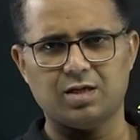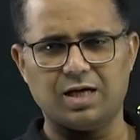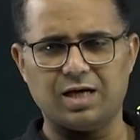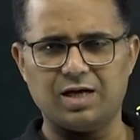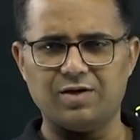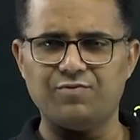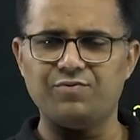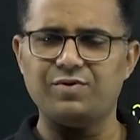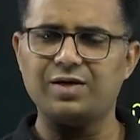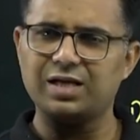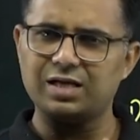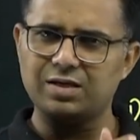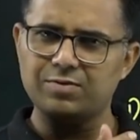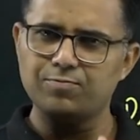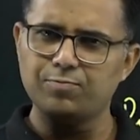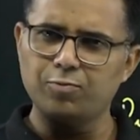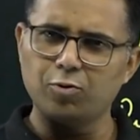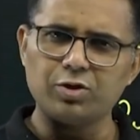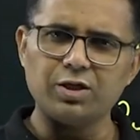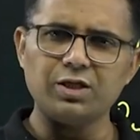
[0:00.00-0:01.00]
and we are
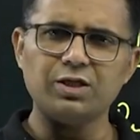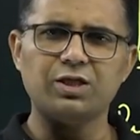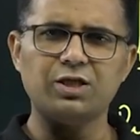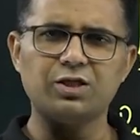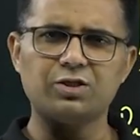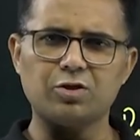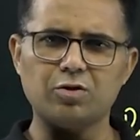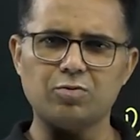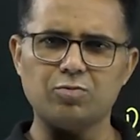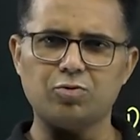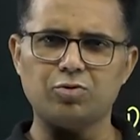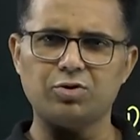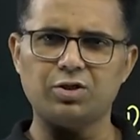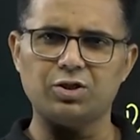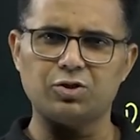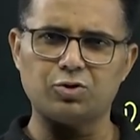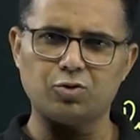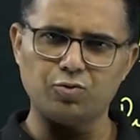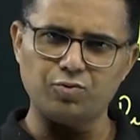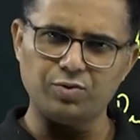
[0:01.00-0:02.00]
importing these
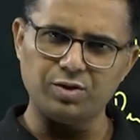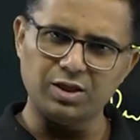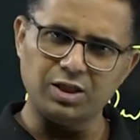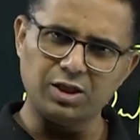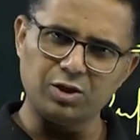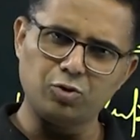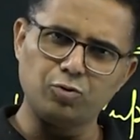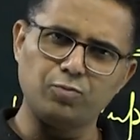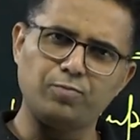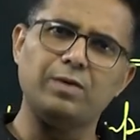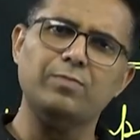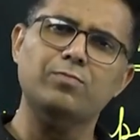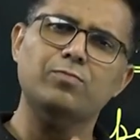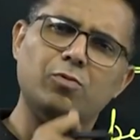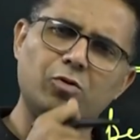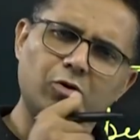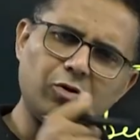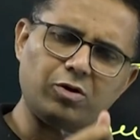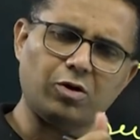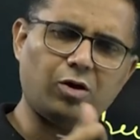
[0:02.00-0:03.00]
commodities, so we need to pay
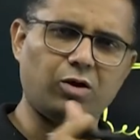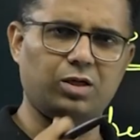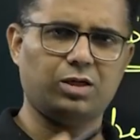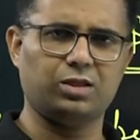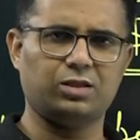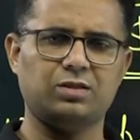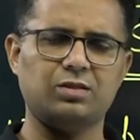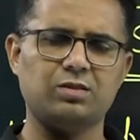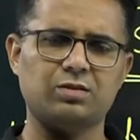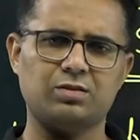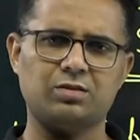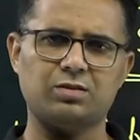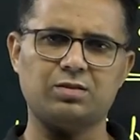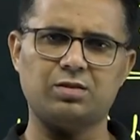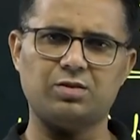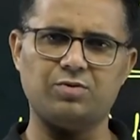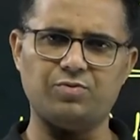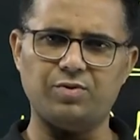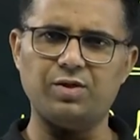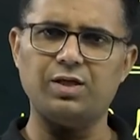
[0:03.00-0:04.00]
more dollars.
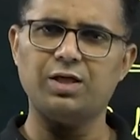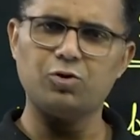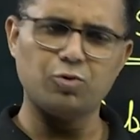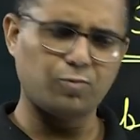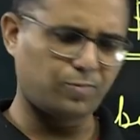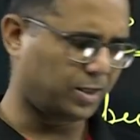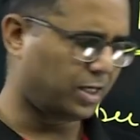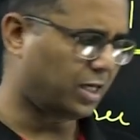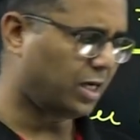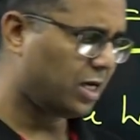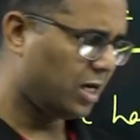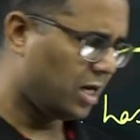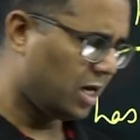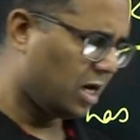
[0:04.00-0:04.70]
We need to pay